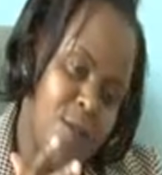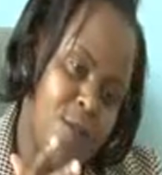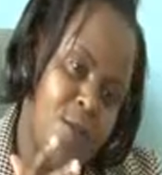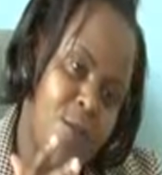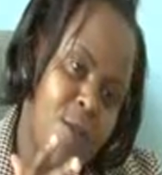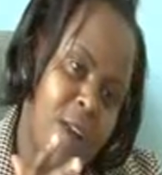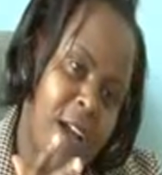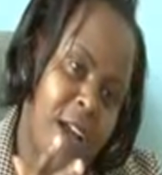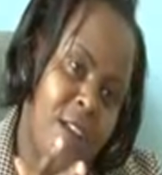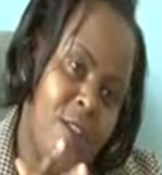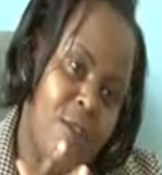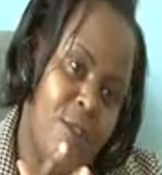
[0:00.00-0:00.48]

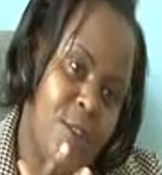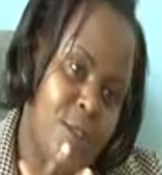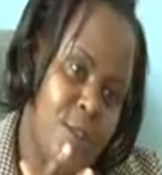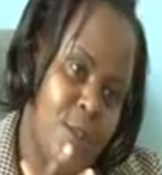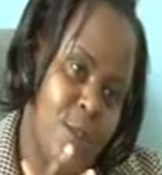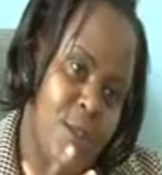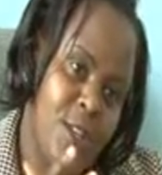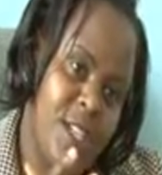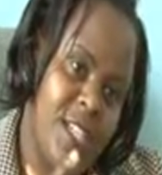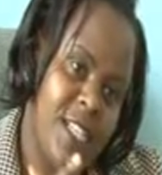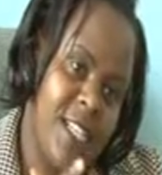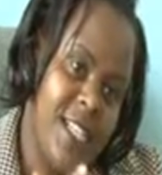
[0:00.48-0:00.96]
You can
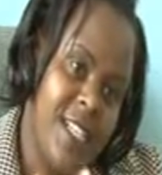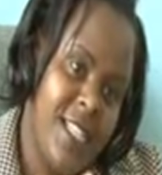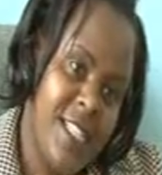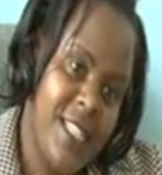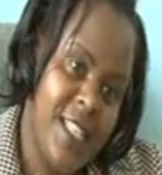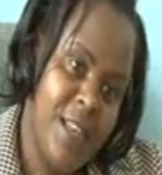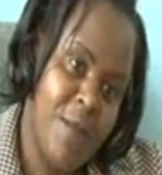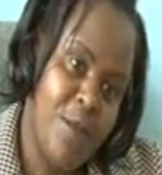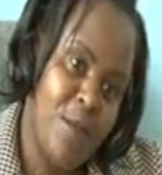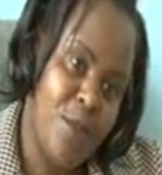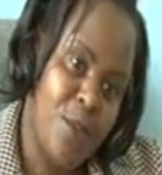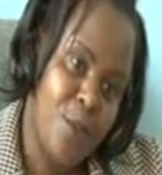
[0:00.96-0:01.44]
also teach
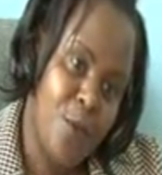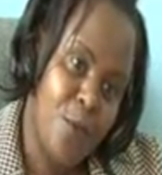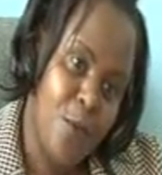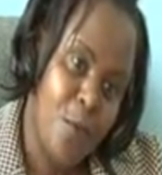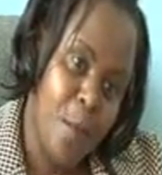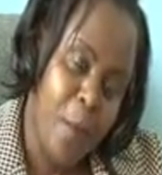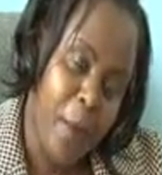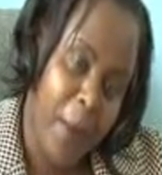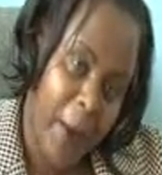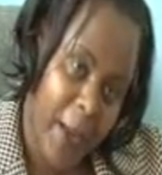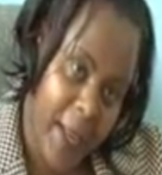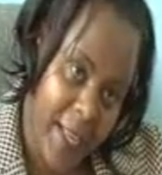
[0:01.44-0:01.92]
them
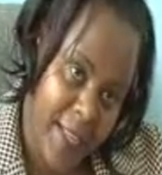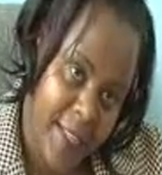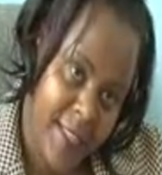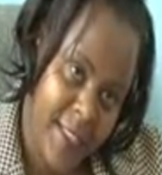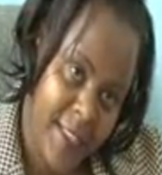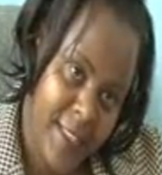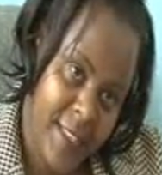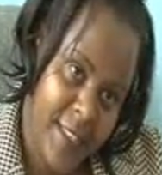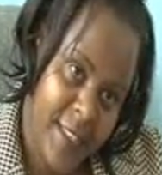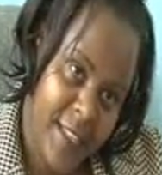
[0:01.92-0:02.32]
through praise.